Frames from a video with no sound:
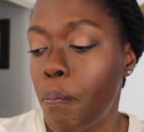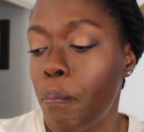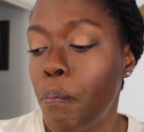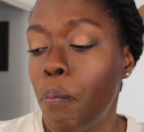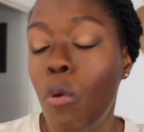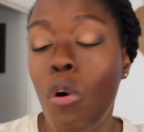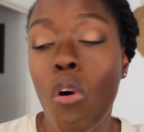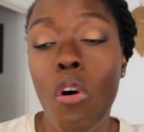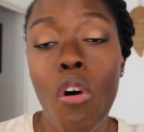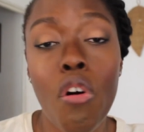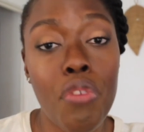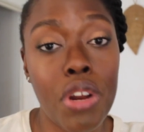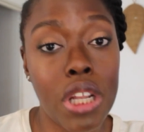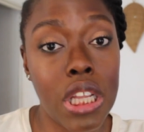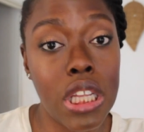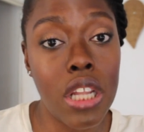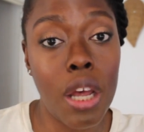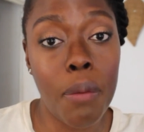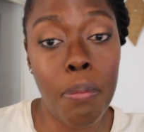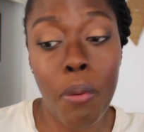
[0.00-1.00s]
more
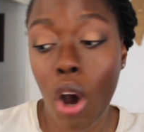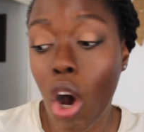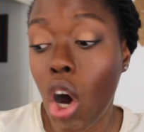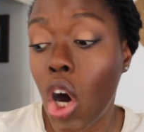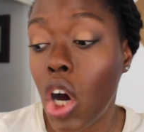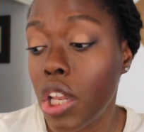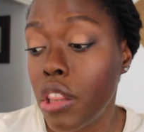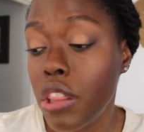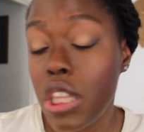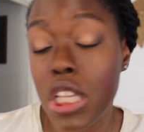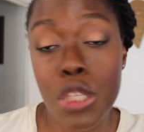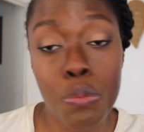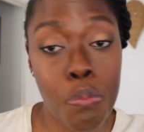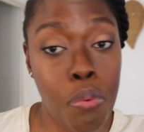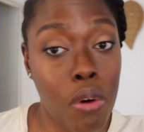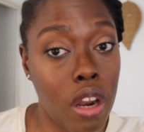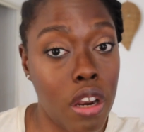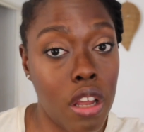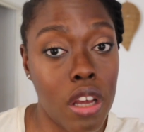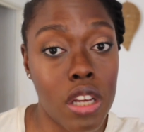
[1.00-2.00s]
written up on these
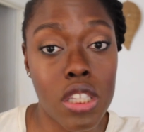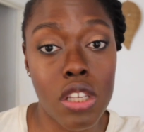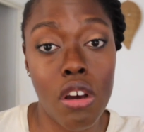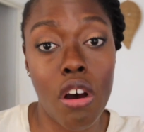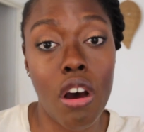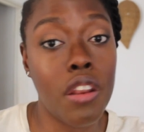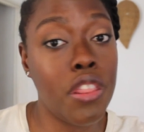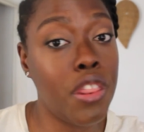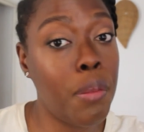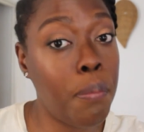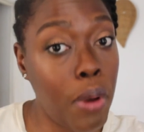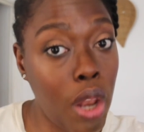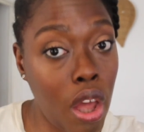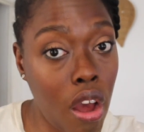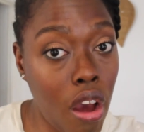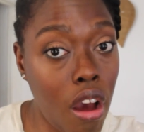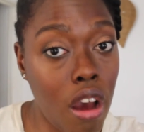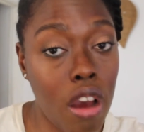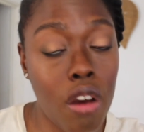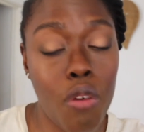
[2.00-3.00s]
products on the
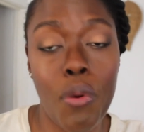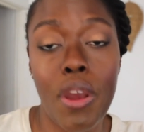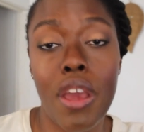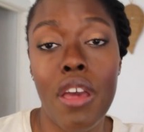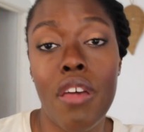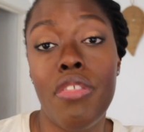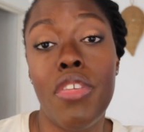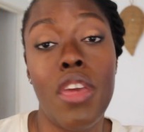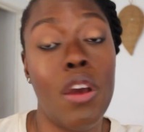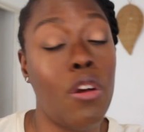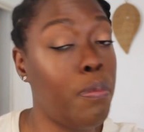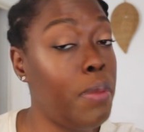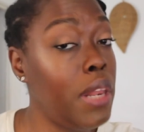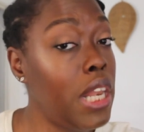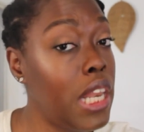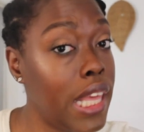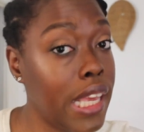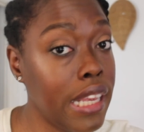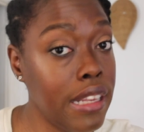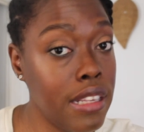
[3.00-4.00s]
blog, where there'll be
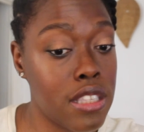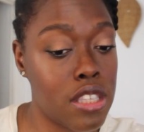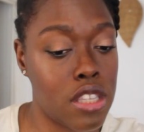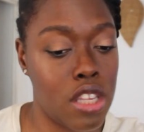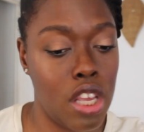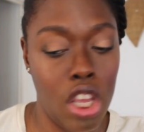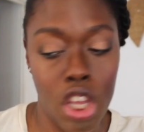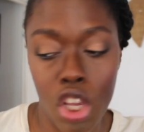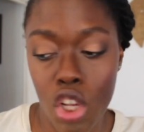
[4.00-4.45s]
links